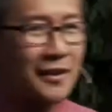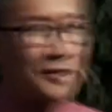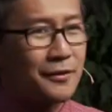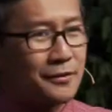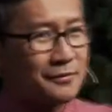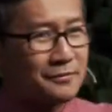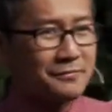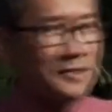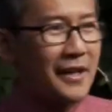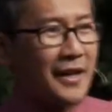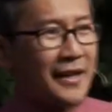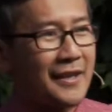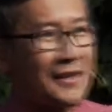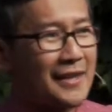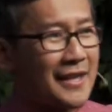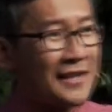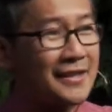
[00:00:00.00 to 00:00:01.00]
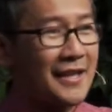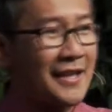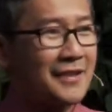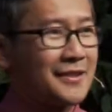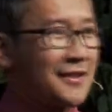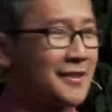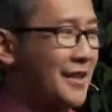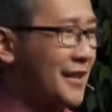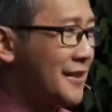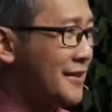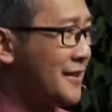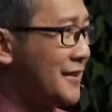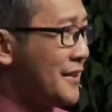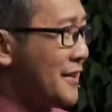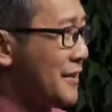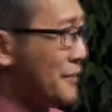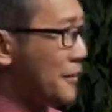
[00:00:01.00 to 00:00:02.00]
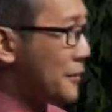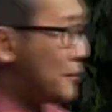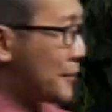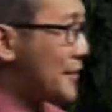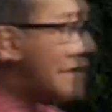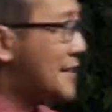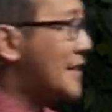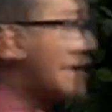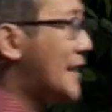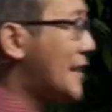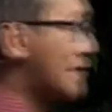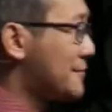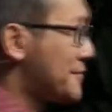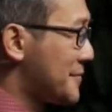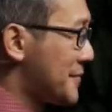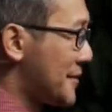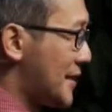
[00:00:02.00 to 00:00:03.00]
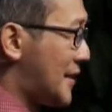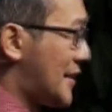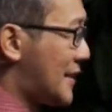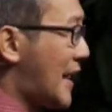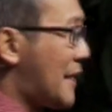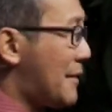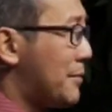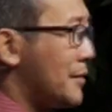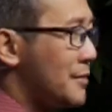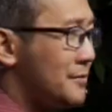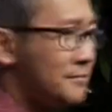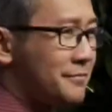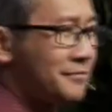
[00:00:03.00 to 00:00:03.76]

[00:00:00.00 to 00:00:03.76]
I oh, know, I think yesterday, while we're sitting at a table,